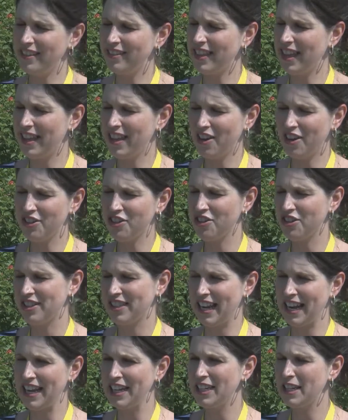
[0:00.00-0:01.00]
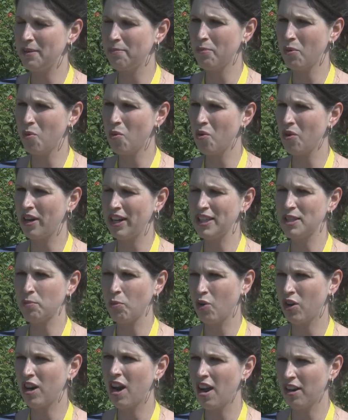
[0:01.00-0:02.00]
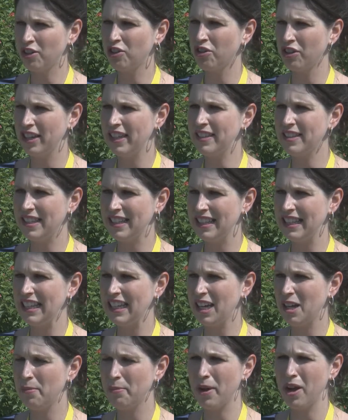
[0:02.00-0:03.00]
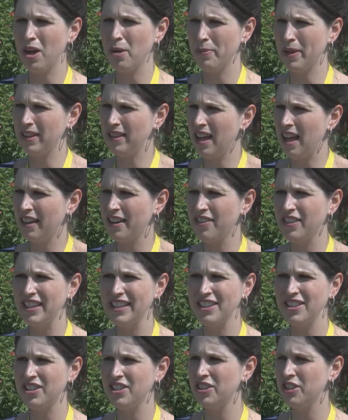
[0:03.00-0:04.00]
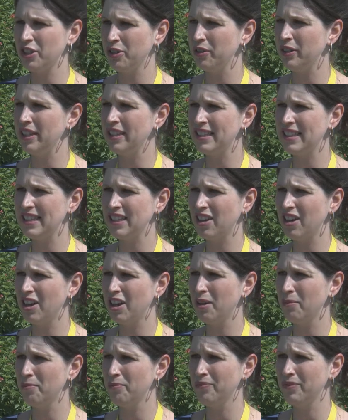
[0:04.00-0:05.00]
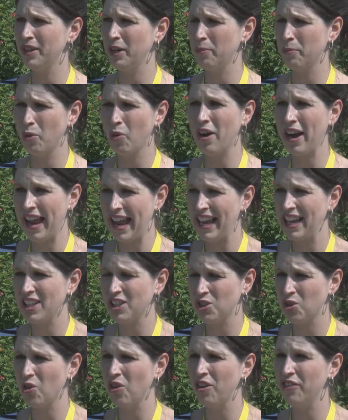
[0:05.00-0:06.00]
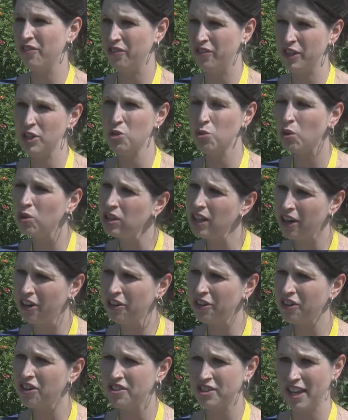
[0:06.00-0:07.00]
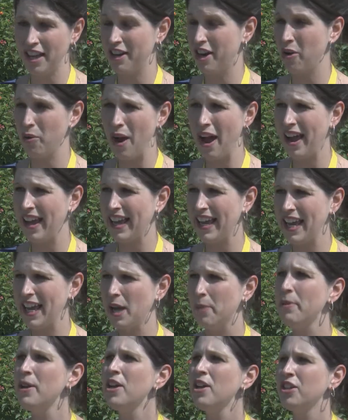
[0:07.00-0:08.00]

They understand it more. It's more concrete to them. Um, a lot of these students, um, they're more hands-on visual learners. I know I am.